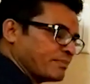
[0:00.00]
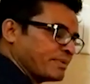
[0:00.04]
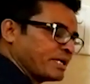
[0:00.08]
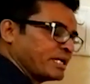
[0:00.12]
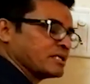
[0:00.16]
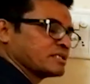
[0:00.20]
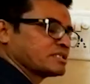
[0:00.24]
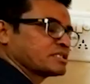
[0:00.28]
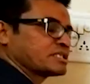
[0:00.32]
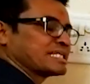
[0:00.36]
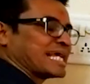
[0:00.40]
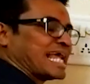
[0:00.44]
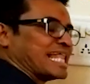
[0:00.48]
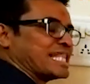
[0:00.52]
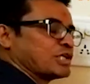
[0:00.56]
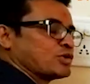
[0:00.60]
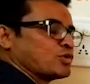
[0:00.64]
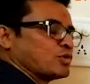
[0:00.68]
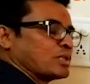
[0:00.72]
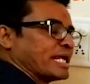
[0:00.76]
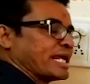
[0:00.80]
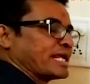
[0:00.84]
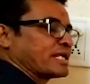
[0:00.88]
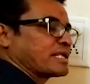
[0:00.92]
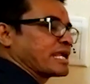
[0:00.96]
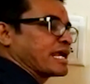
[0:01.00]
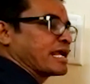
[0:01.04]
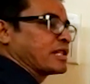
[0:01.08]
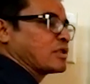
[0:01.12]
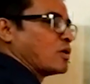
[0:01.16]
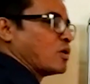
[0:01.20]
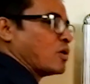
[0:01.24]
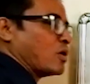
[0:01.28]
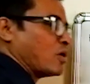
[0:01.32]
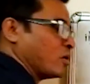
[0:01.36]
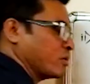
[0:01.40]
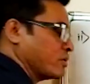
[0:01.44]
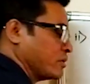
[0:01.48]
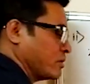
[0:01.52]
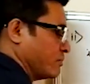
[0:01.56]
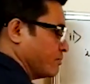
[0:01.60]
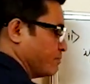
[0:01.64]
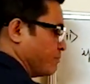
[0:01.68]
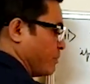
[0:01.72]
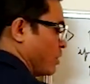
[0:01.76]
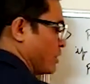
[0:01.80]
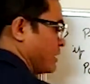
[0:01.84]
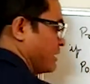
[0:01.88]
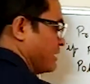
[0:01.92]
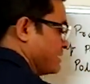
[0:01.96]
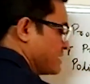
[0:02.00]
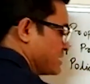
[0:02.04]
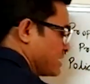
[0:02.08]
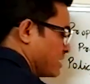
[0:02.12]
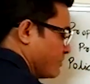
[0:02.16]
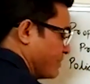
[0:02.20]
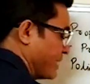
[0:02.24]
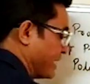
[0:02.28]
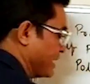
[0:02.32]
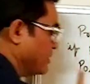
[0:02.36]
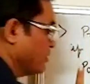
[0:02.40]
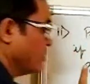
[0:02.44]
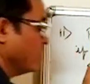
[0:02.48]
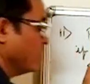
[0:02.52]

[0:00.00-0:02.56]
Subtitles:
is calculated on policy value.